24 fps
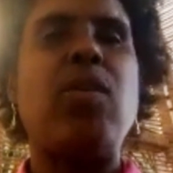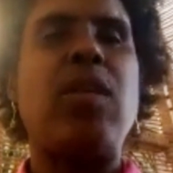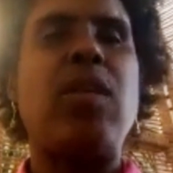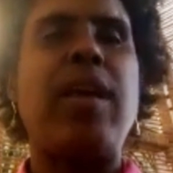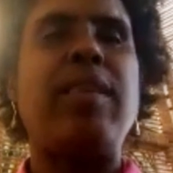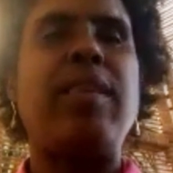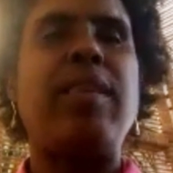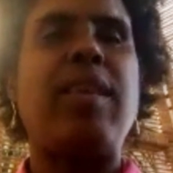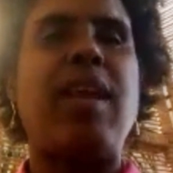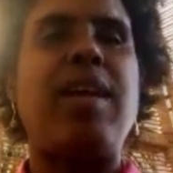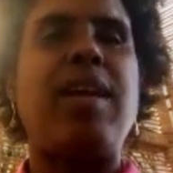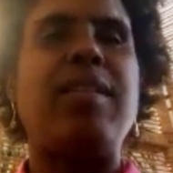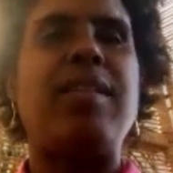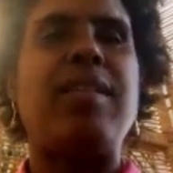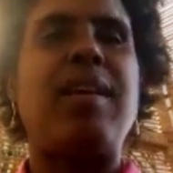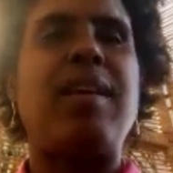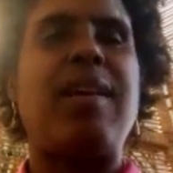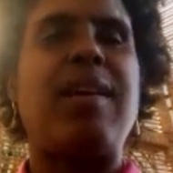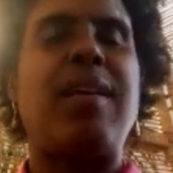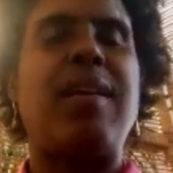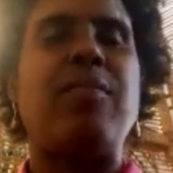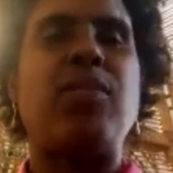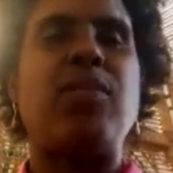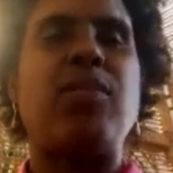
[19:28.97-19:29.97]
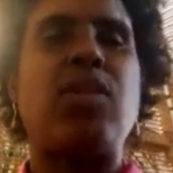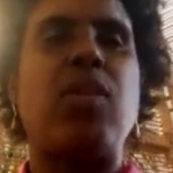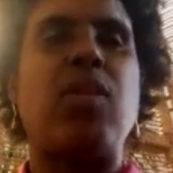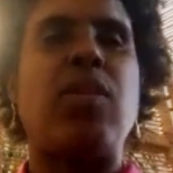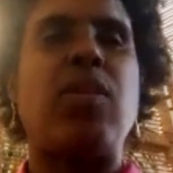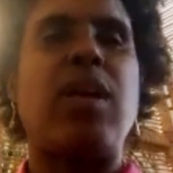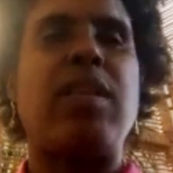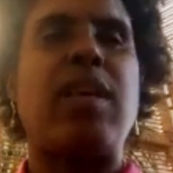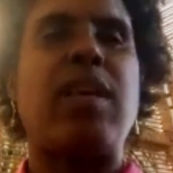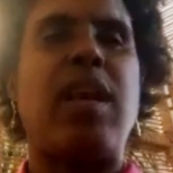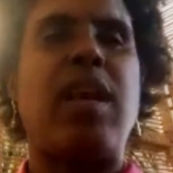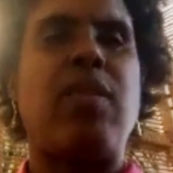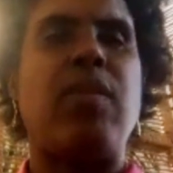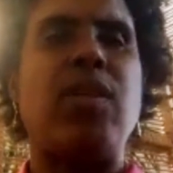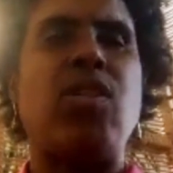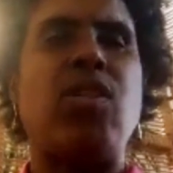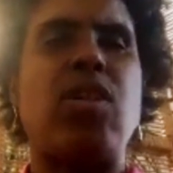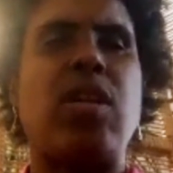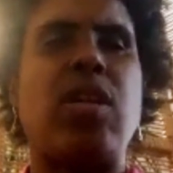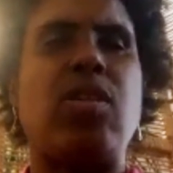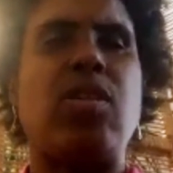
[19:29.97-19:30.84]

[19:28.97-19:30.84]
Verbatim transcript: And I'm so glad that I did.